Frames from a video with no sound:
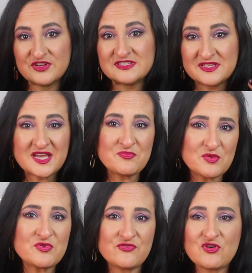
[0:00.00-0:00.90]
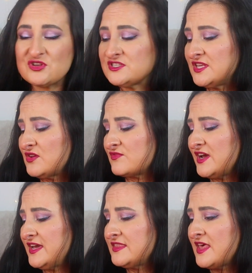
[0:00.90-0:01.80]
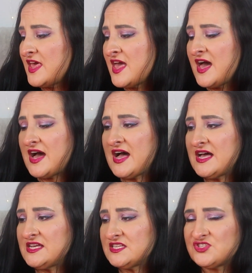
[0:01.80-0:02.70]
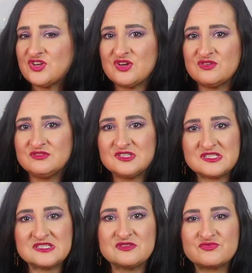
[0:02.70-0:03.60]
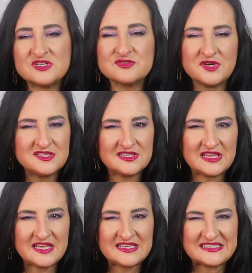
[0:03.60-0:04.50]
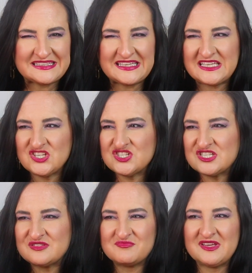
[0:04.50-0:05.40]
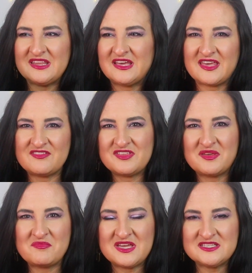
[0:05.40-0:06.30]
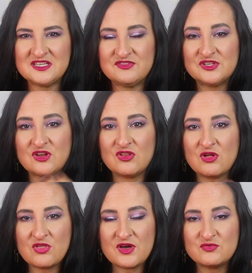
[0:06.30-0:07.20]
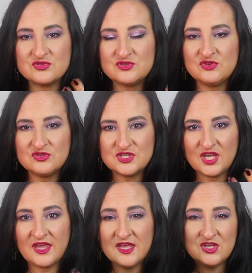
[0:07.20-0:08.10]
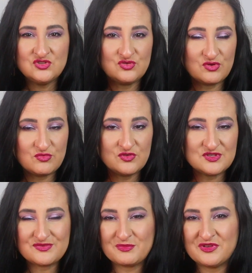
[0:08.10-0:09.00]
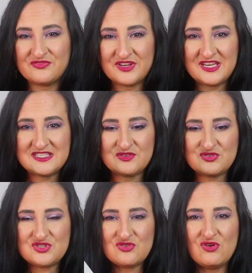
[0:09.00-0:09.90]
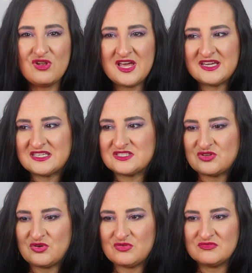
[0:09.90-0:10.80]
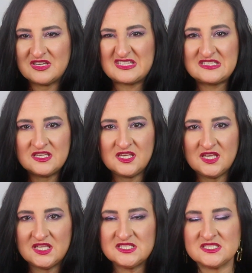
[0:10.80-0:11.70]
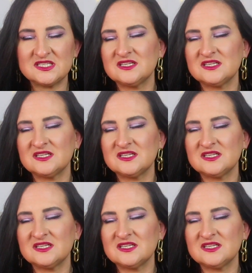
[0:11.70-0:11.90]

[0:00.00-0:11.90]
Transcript: It's like proper frosting, right? So this is the reason why I didn't like it. Like, it just made like everything messy. Even the cloth I was using to remove this from my face, it was just all like so like sticky and